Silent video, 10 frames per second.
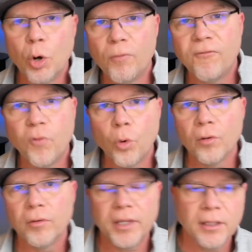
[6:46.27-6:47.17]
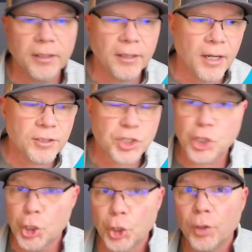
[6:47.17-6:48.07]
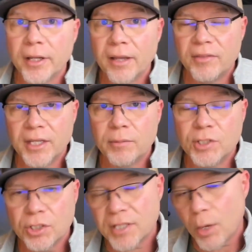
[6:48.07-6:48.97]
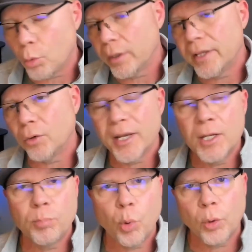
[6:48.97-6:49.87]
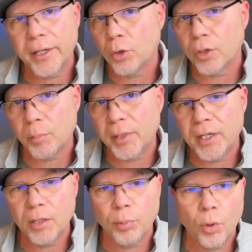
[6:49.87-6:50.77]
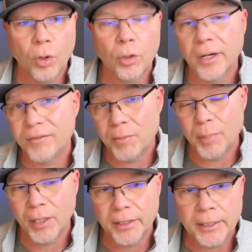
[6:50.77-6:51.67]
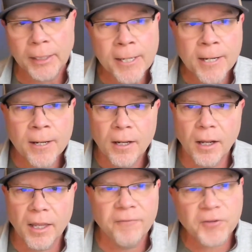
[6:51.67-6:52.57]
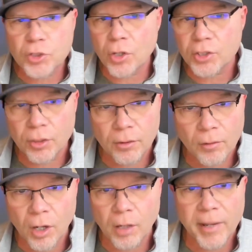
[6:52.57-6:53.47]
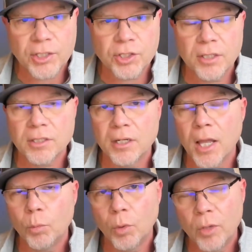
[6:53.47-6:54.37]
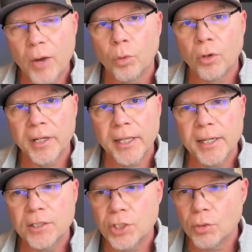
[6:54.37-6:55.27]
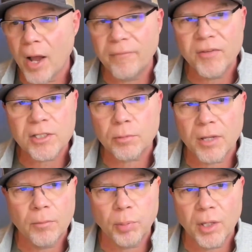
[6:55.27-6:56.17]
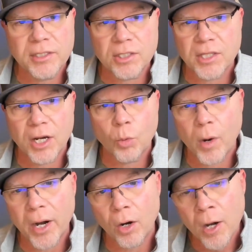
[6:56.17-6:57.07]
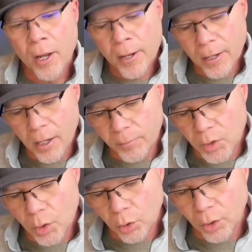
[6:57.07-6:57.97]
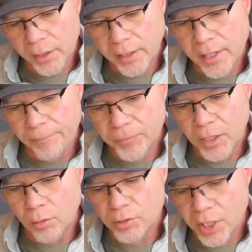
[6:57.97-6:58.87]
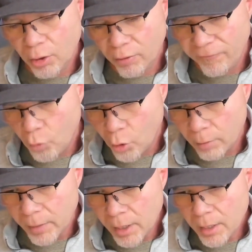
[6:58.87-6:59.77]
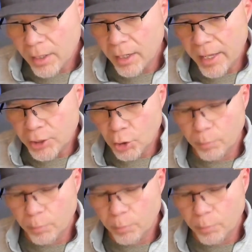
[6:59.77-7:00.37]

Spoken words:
for the security of the images that we're either importing or dependent upon or even building? Infrastructure automation is another one that we're going to get into. Obvious places there where you're looking at, Terraform and you're